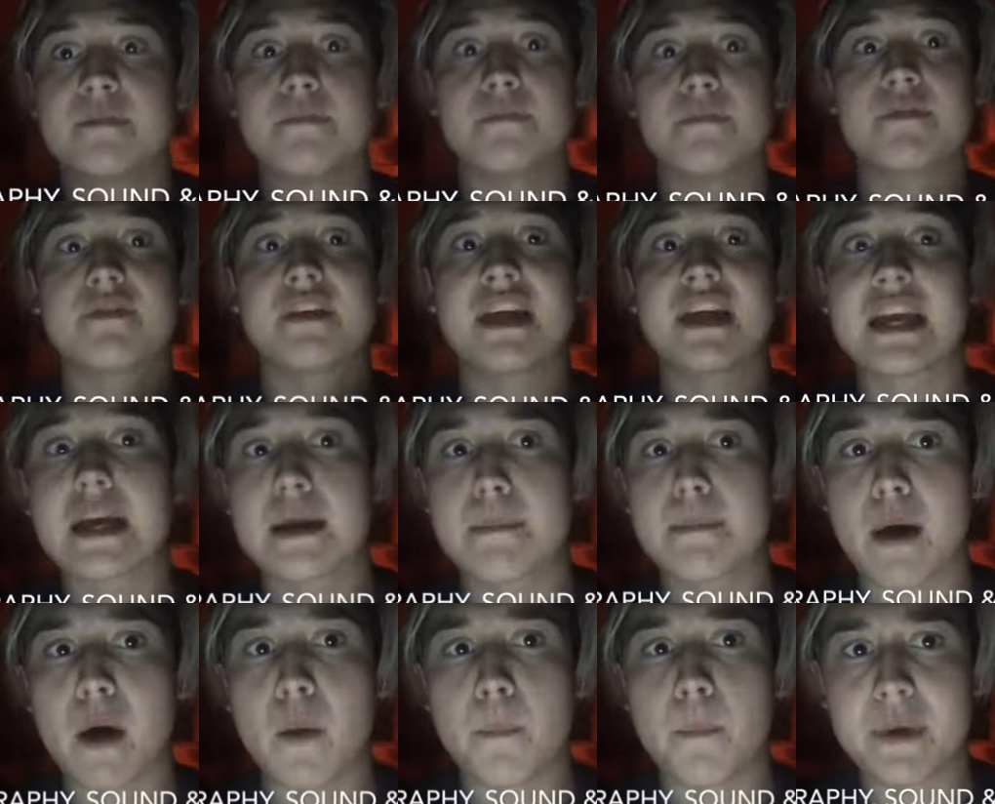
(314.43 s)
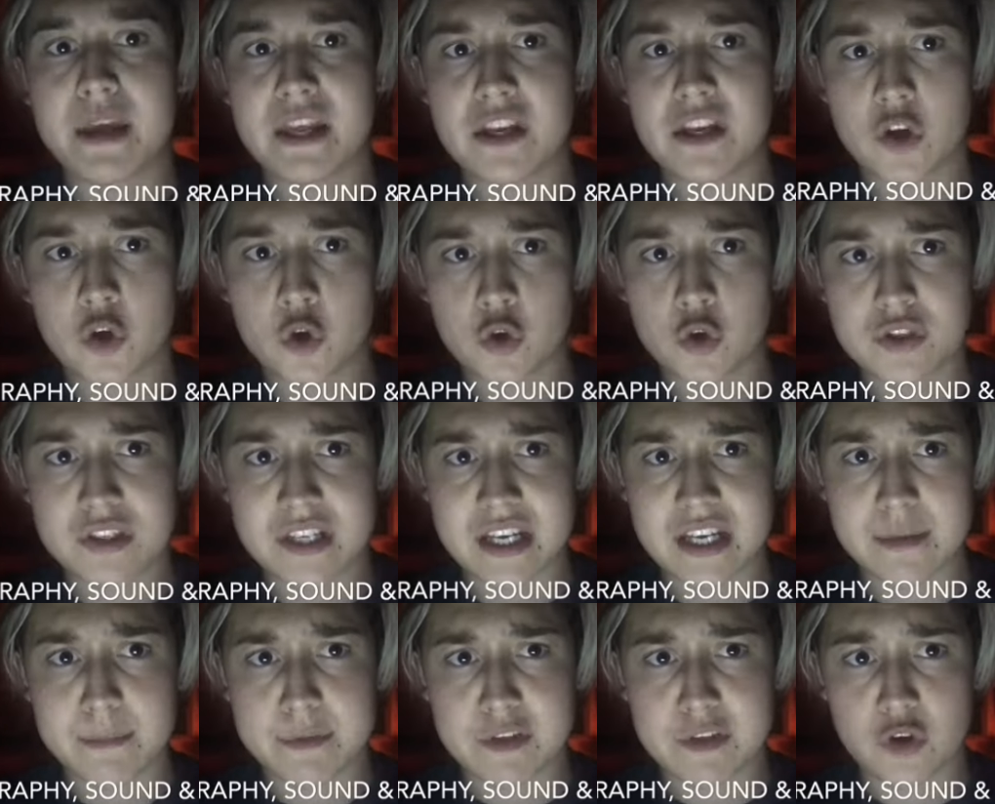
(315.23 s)
think about being a good
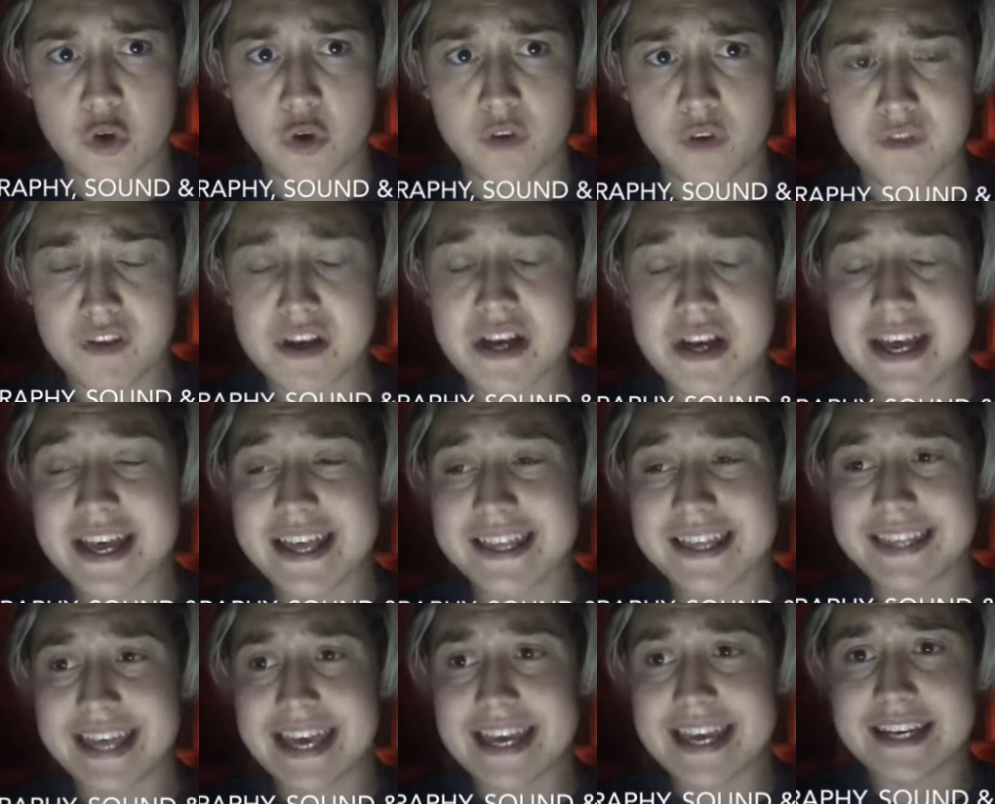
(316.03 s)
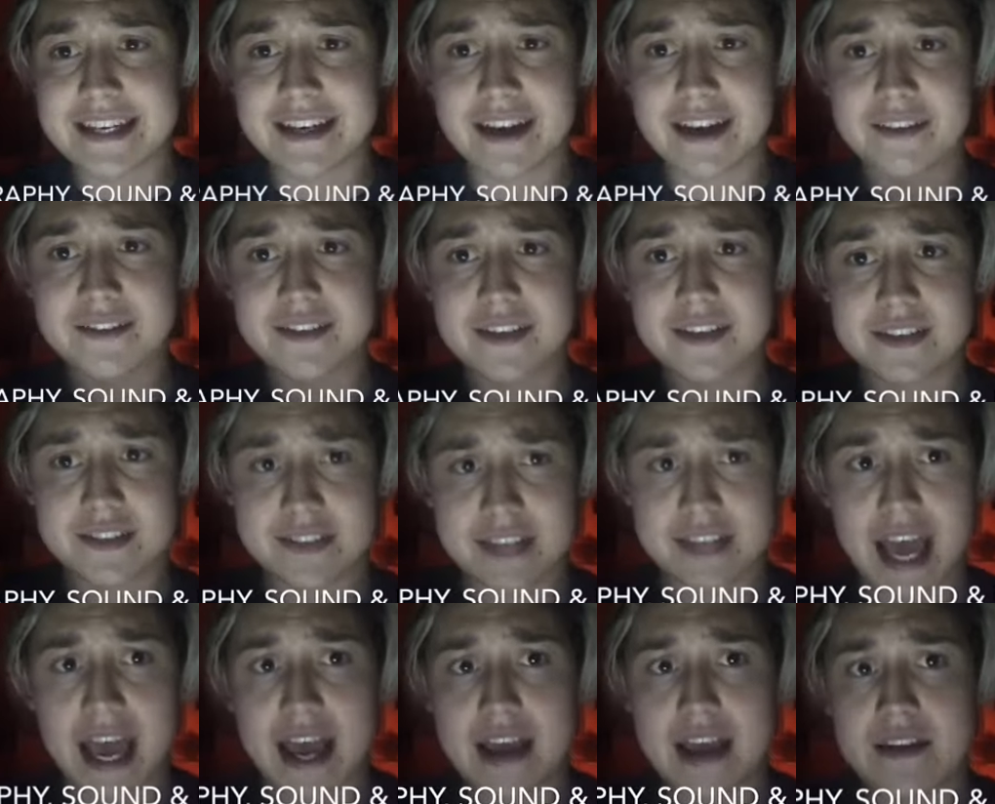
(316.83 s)
cinematographer. They can
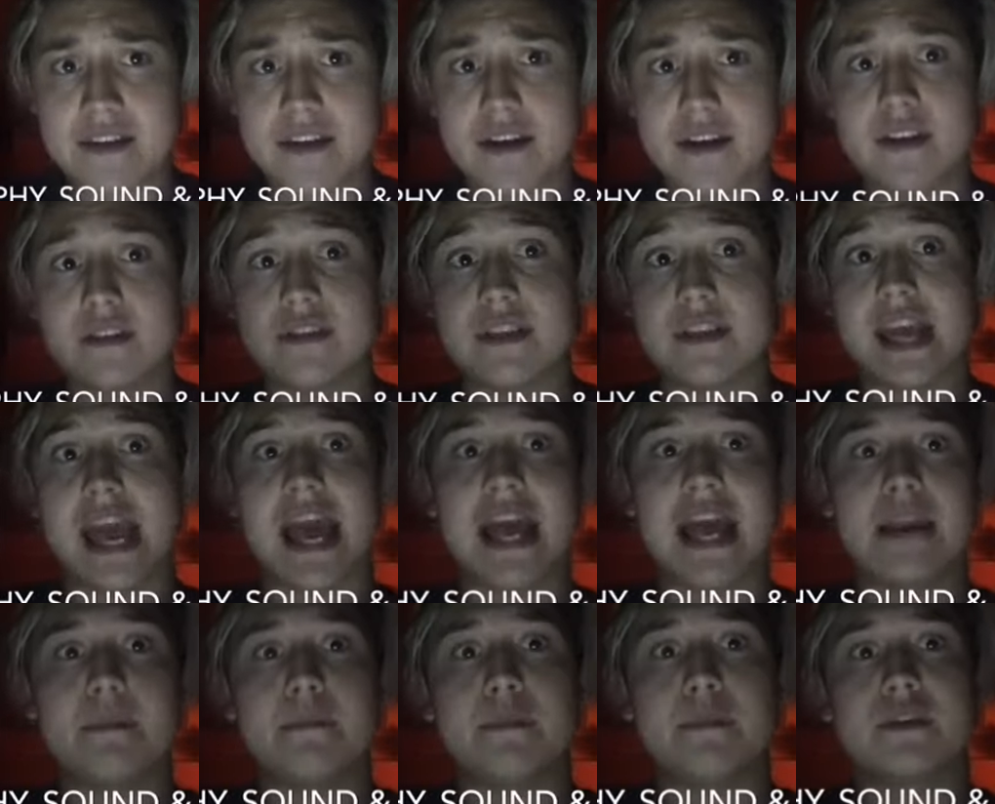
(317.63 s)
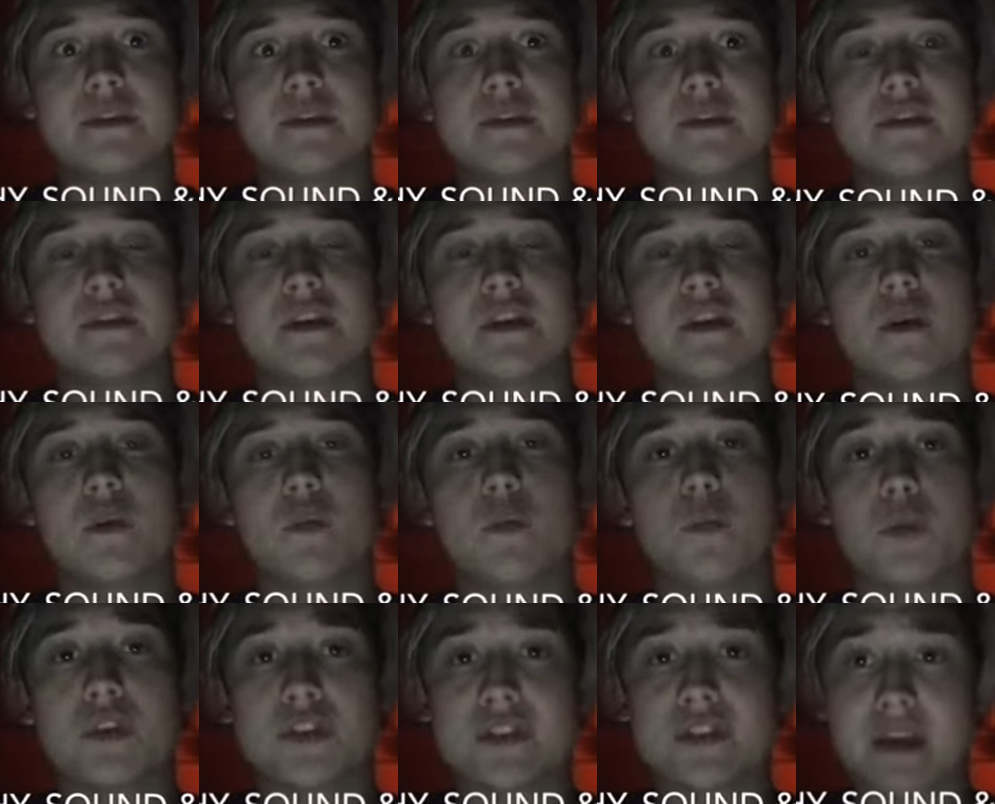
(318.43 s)
understand the elements
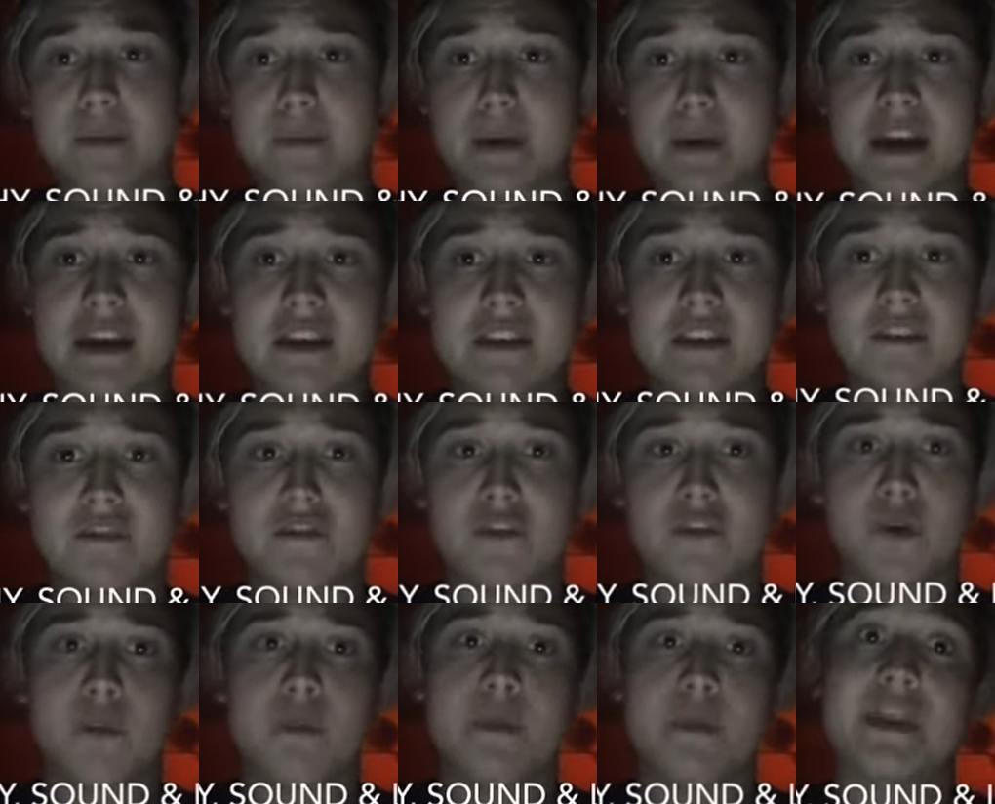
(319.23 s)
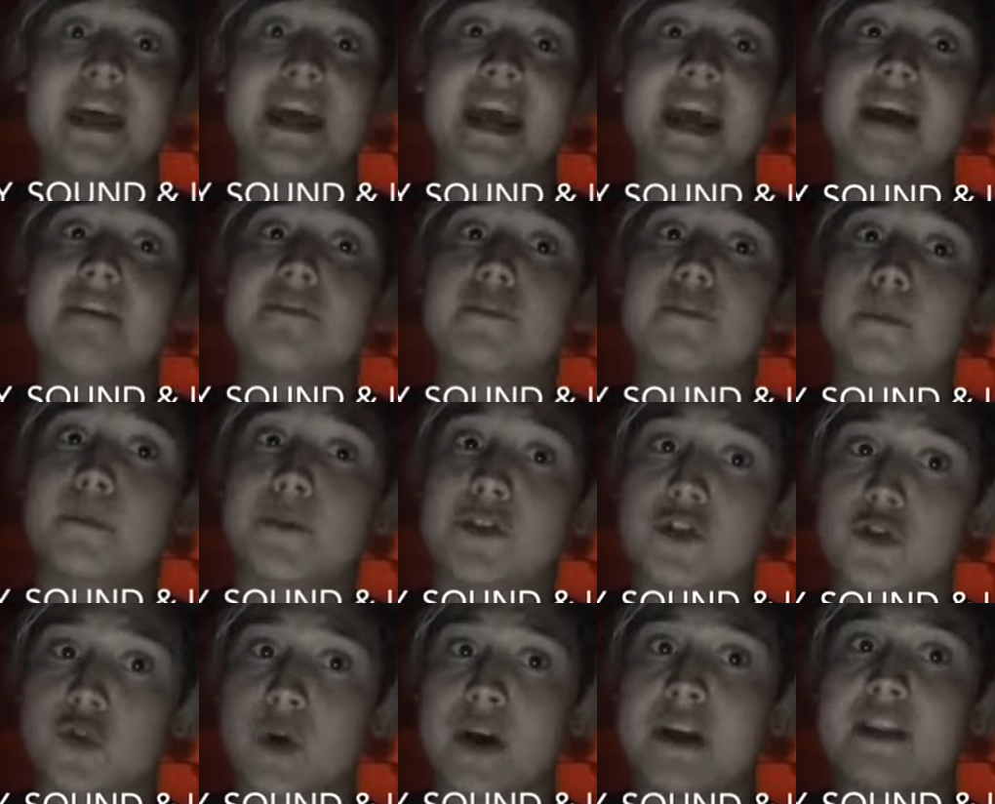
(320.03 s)
which they make in the film, but they have to
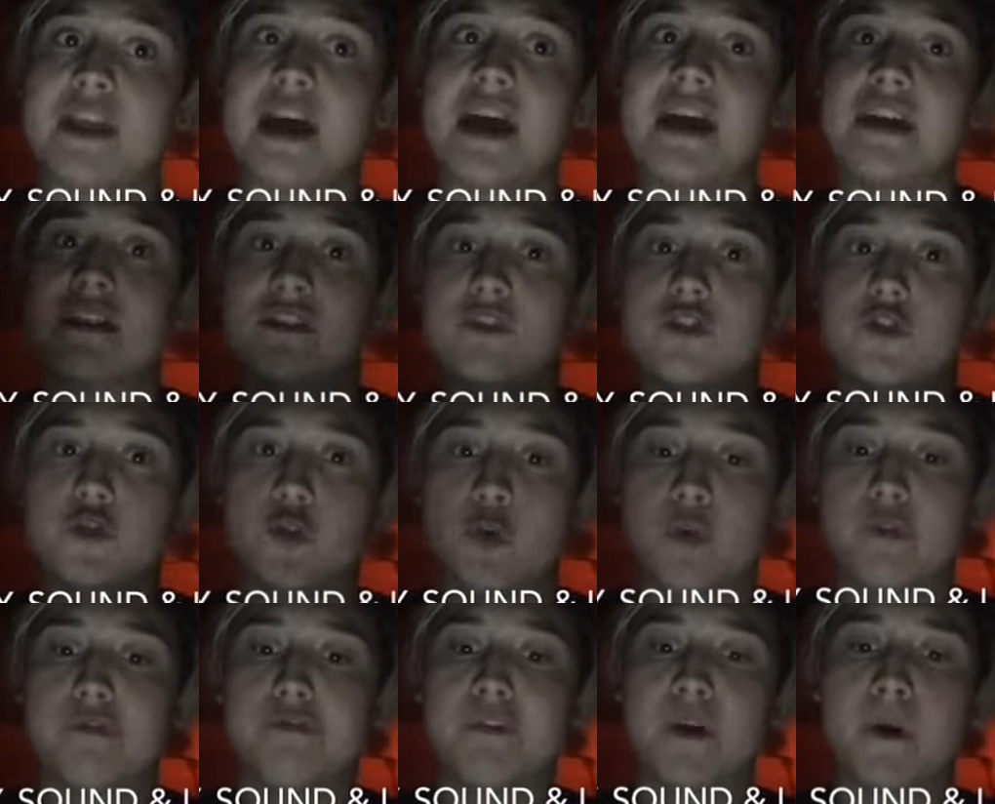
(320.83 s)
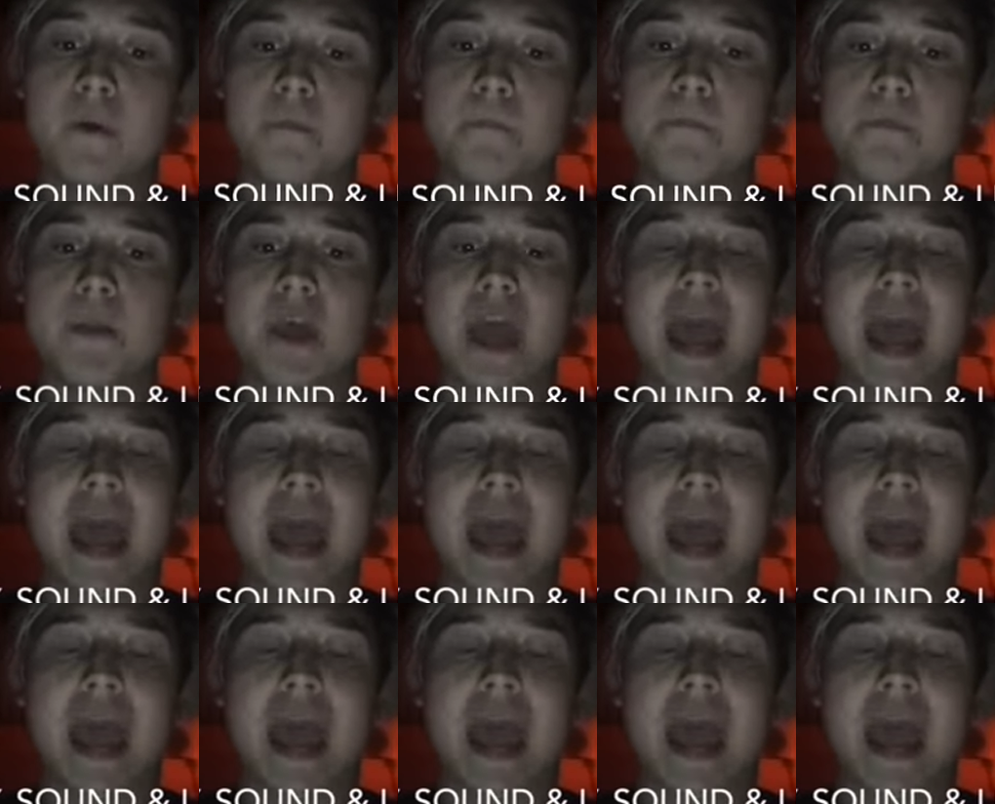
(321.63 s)
portray that in the short film.